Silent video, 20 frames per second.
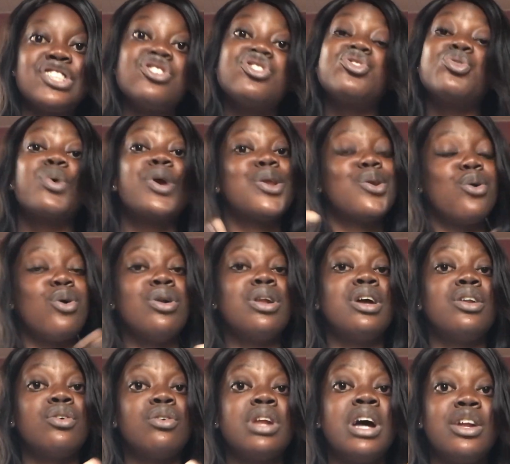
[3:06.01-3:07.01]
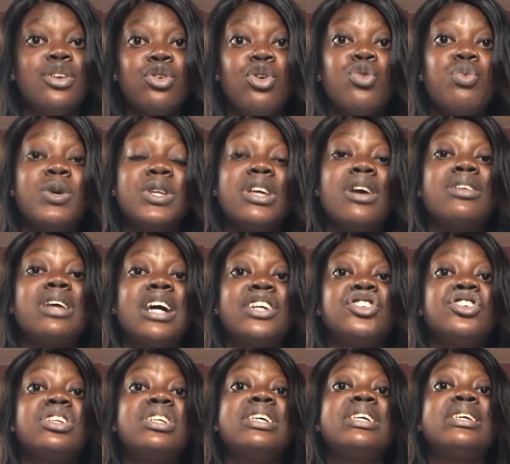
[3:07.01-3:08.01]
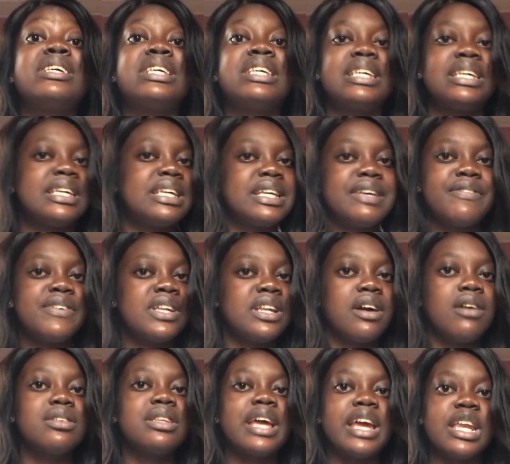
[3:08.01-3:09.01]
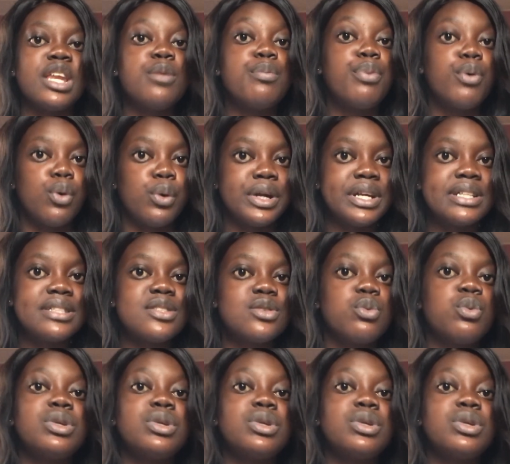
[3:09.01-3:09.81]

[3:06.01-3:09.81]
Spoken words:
just going on and on without actually giving out any point,